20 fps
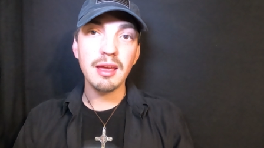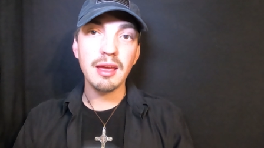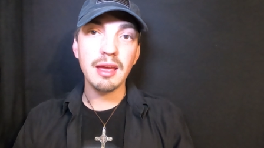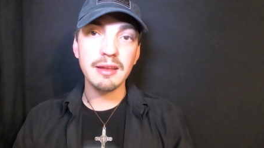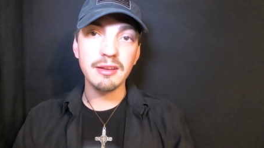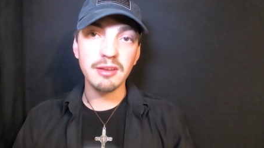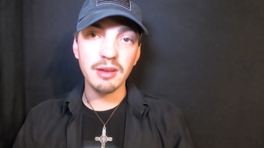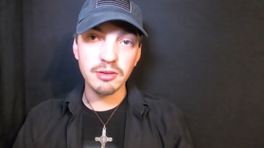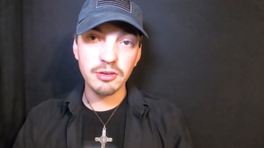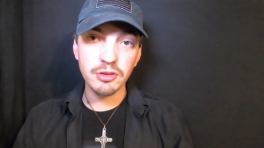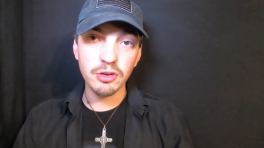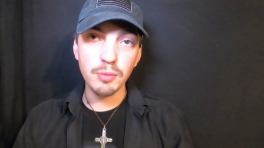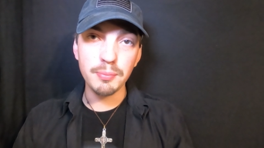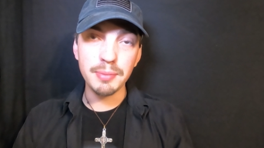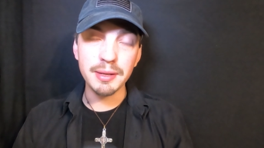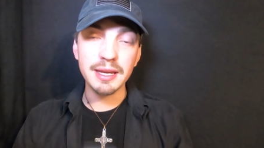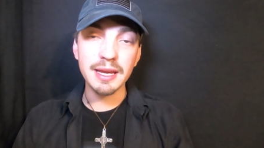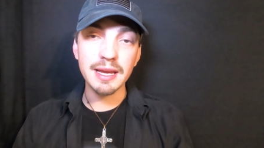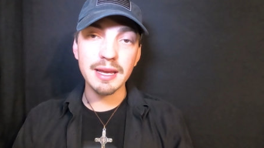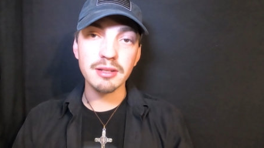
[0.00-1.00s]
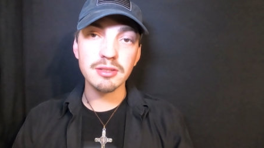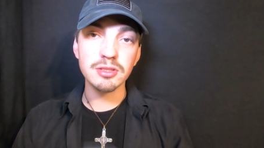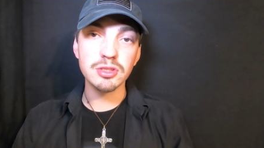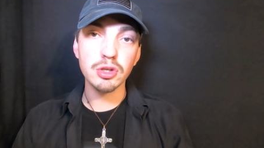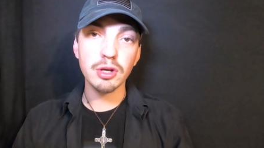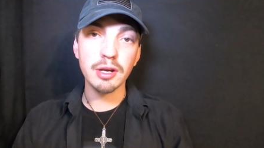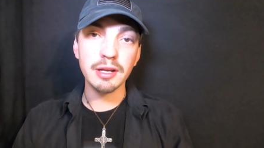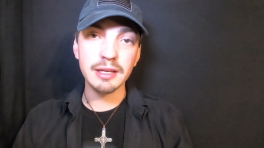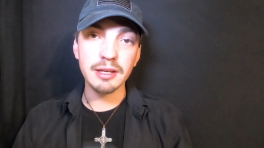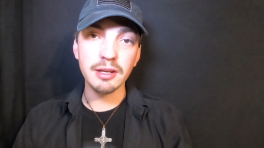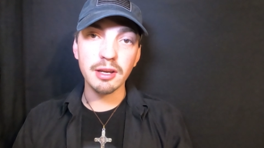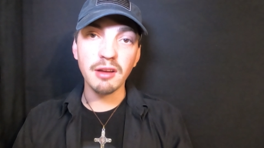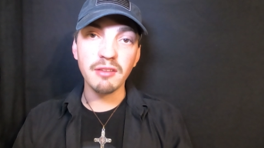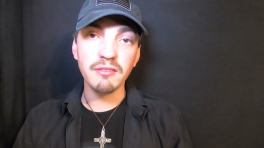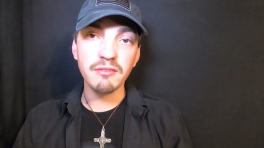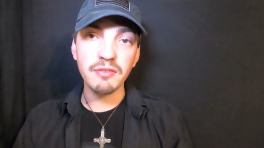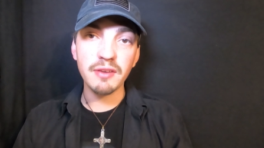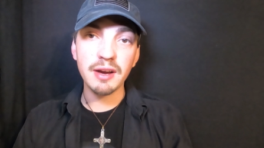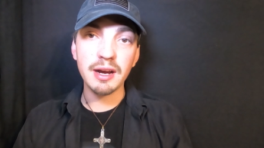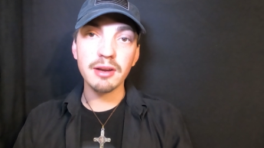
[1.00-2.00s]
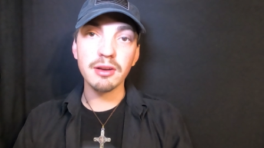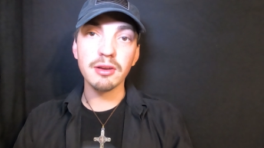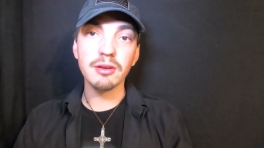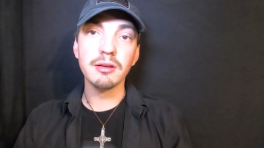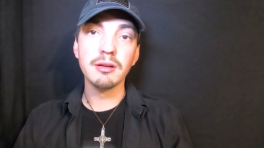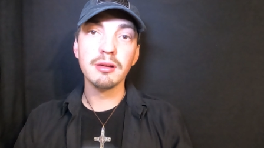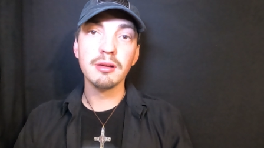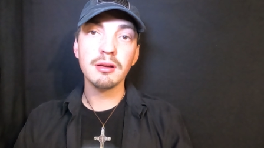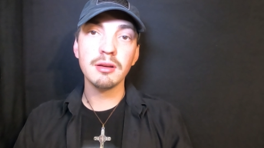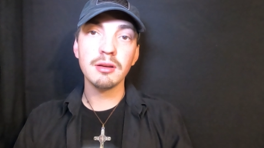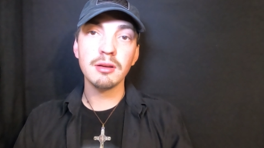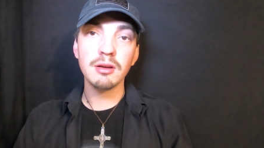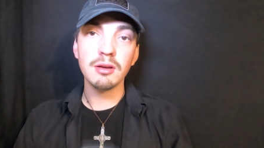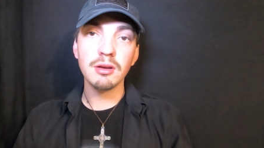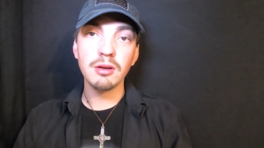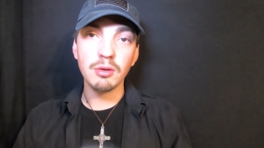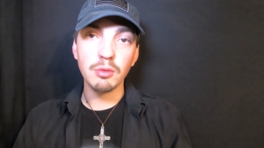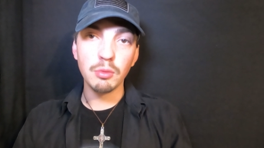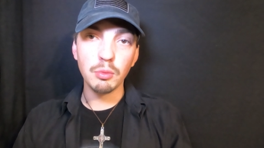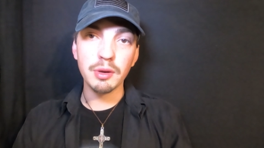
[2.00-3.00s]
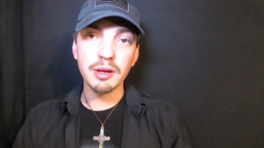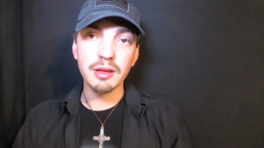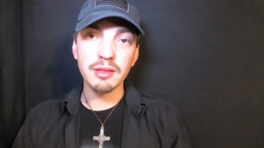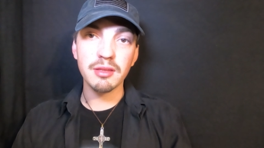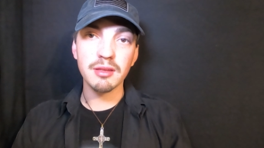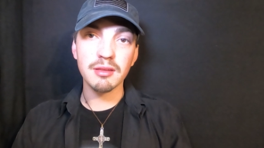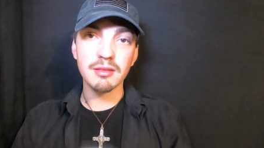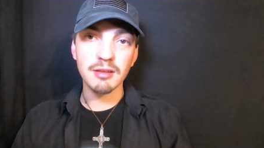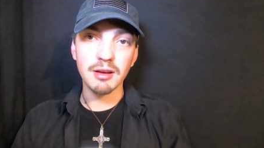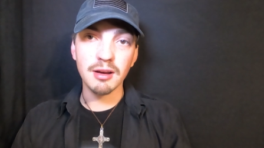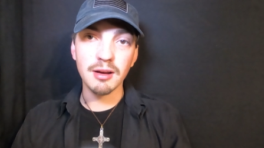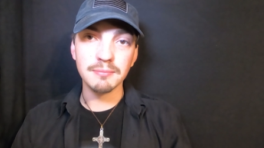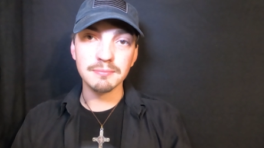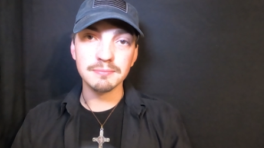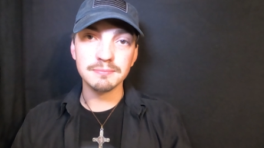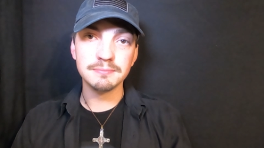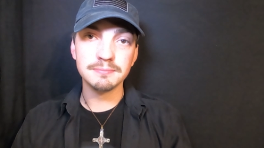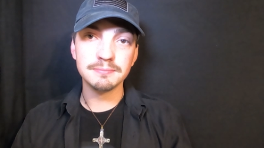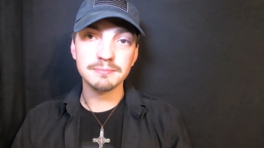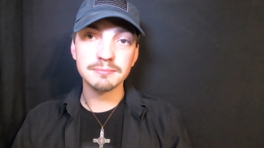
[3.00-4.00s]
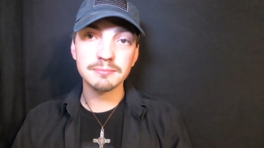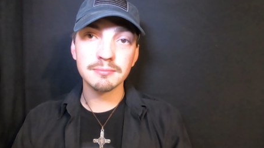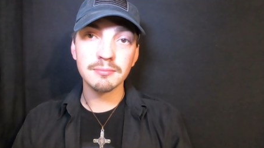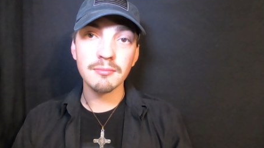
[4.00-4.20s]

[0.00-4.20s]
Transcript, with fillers: and two began trading gunfire with Hasan.